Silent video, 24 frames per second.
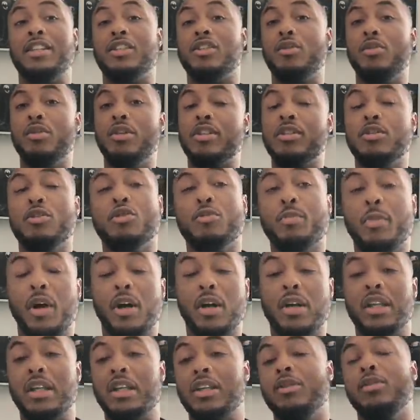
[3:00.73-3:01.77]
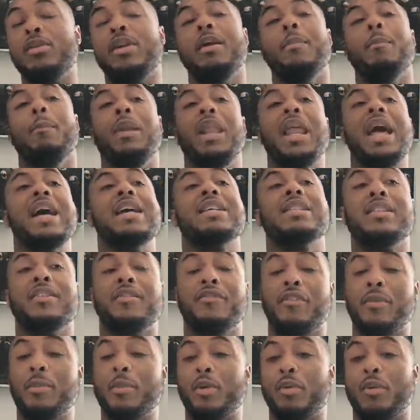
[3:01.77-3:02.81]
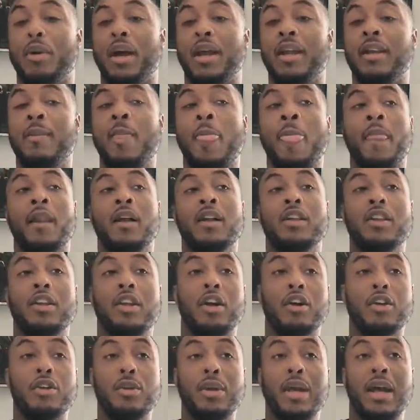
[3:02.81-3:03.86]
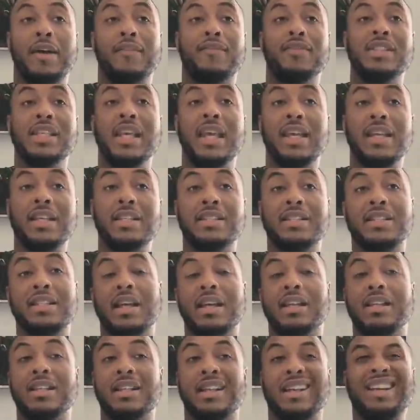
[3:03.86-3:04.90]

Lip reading: As soon as you spawn in, you get blasted from the right. You know, you have tanks.